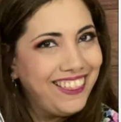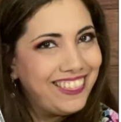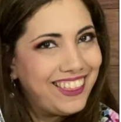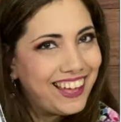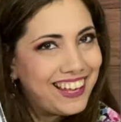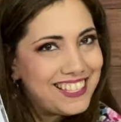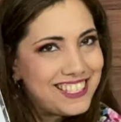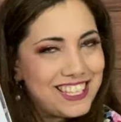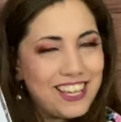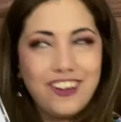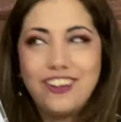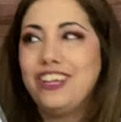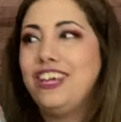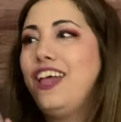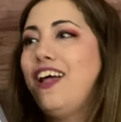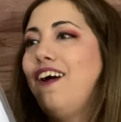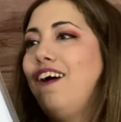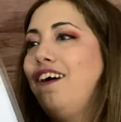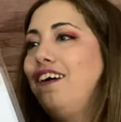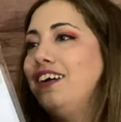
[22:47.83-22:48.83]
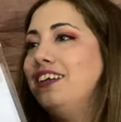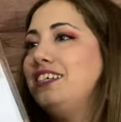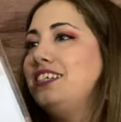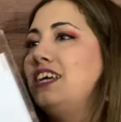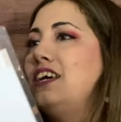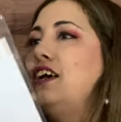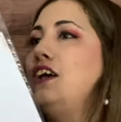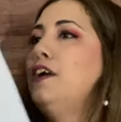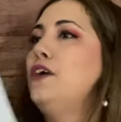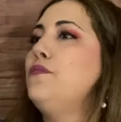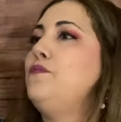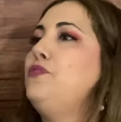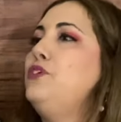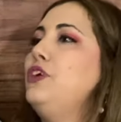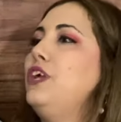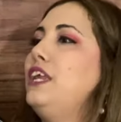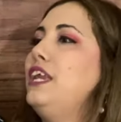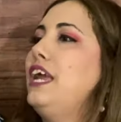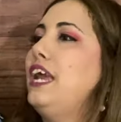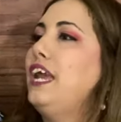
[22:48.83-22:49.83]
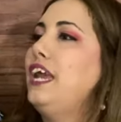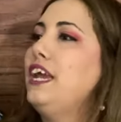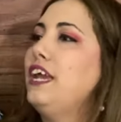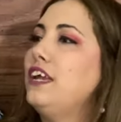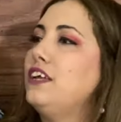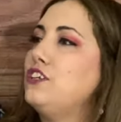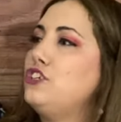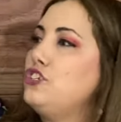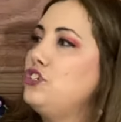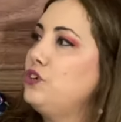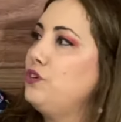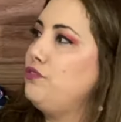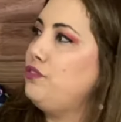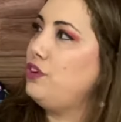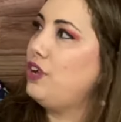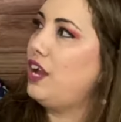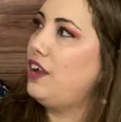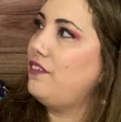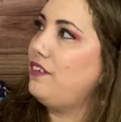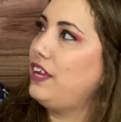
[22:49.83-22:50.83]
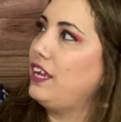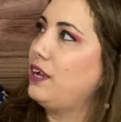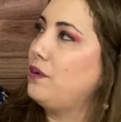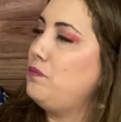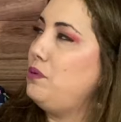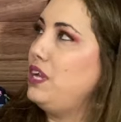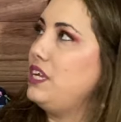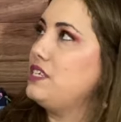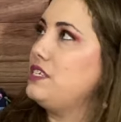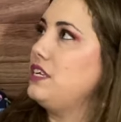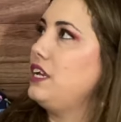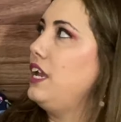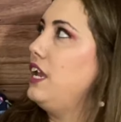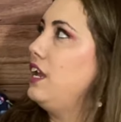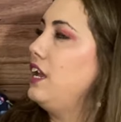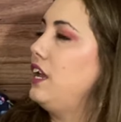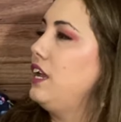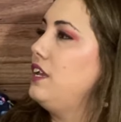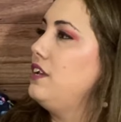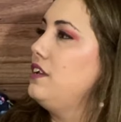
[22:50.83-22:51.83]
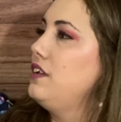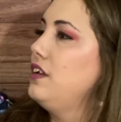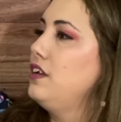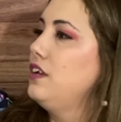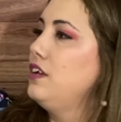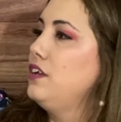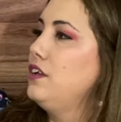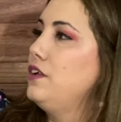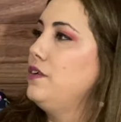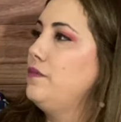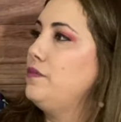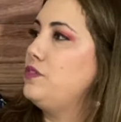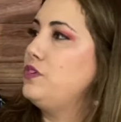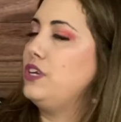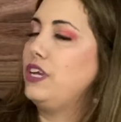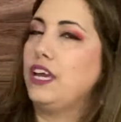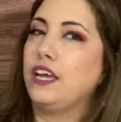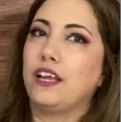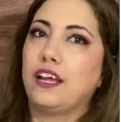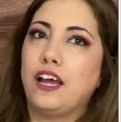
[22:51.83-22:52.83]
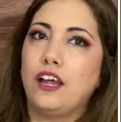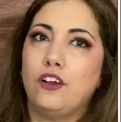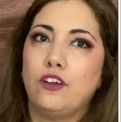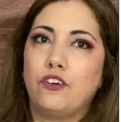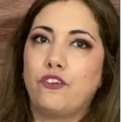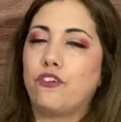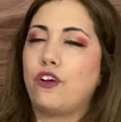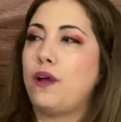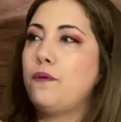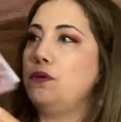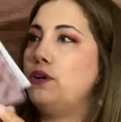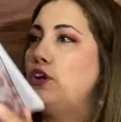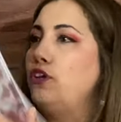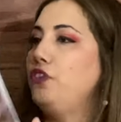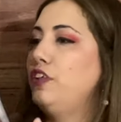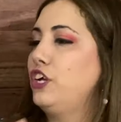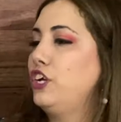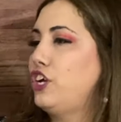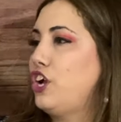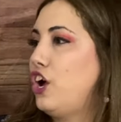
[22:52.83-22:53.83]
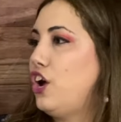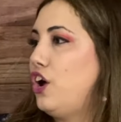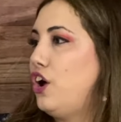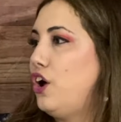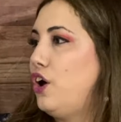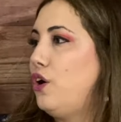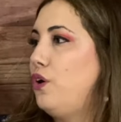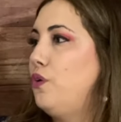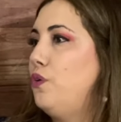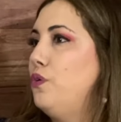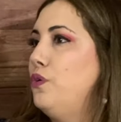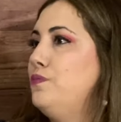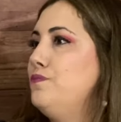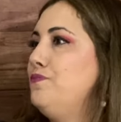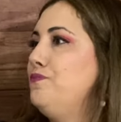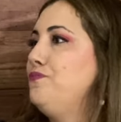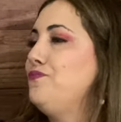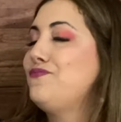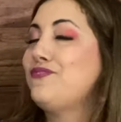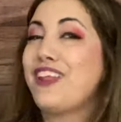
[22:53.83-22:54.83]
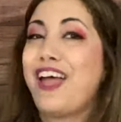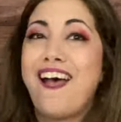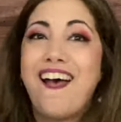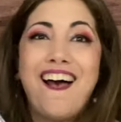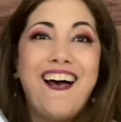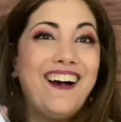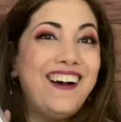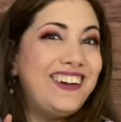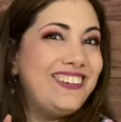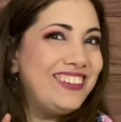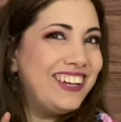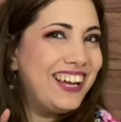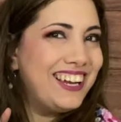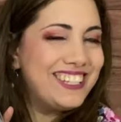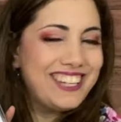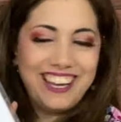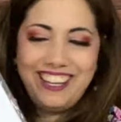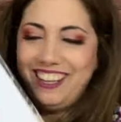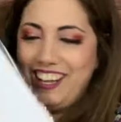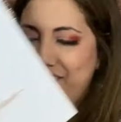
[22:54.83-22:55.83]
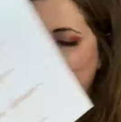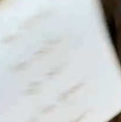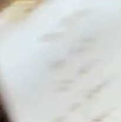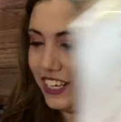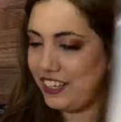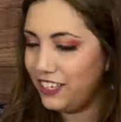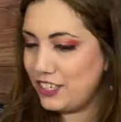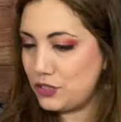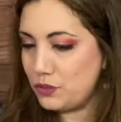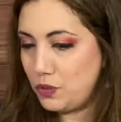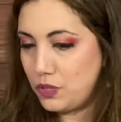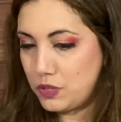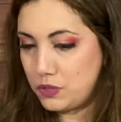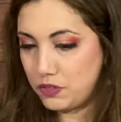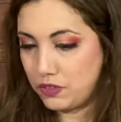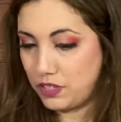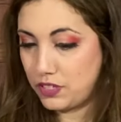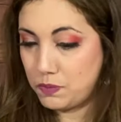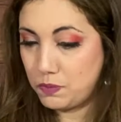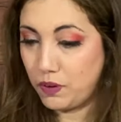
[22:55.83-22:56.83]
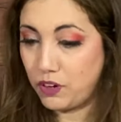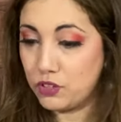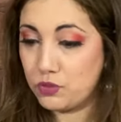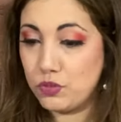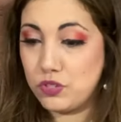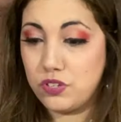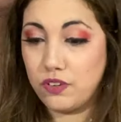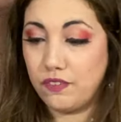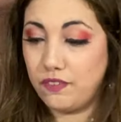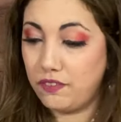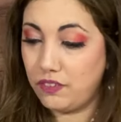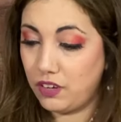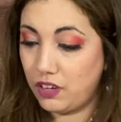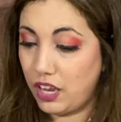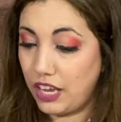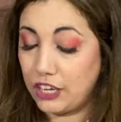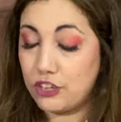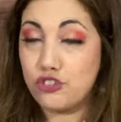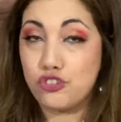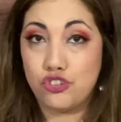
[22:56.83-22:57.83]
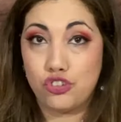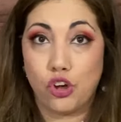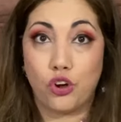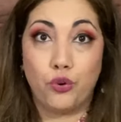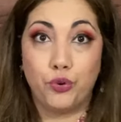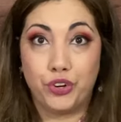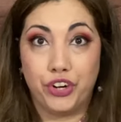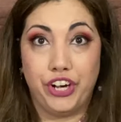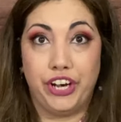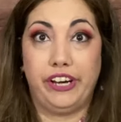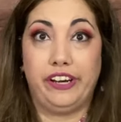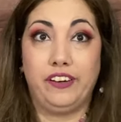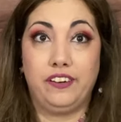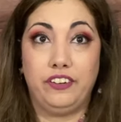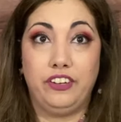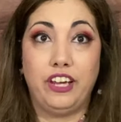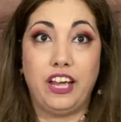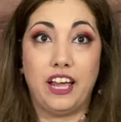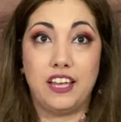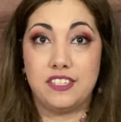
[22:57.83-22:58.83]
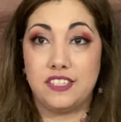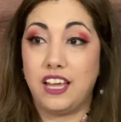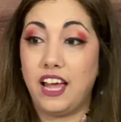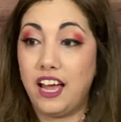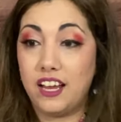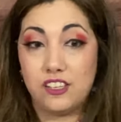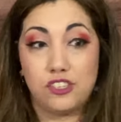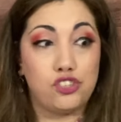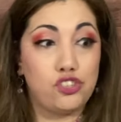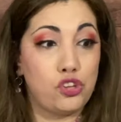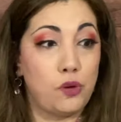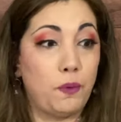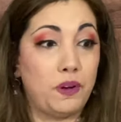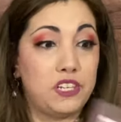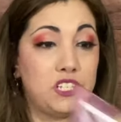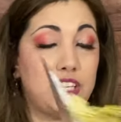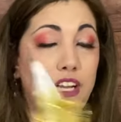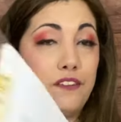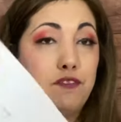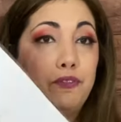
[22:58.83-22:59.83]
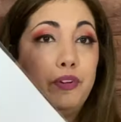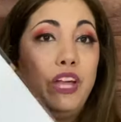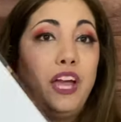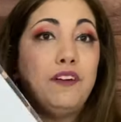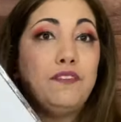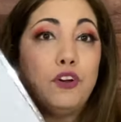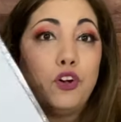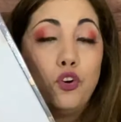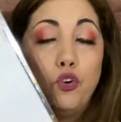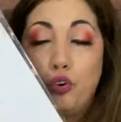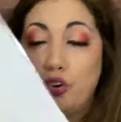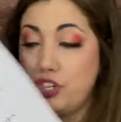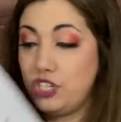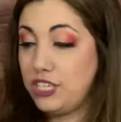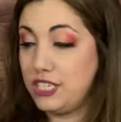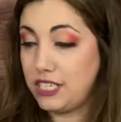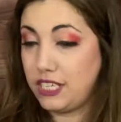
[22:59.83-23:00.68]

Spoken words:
that's so cute. You can hang it too if you have like a place to hang it. So you can kind of grab it on the go. Oh my gosh, I love it. This box was like so good, you guys. It had so much stuff. We have a gorgeous